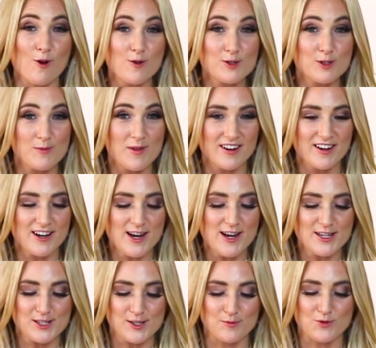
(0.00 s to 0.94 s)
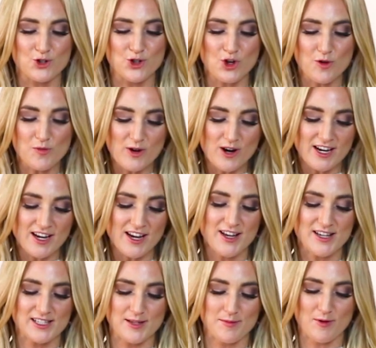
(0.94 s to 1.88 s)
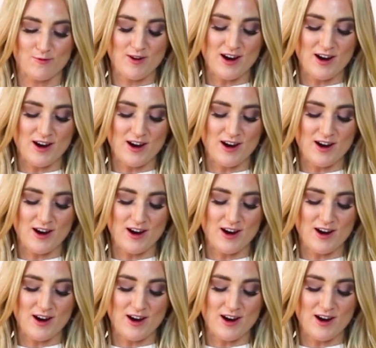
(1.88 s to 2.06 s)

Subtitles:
rosemary, some turmeric, some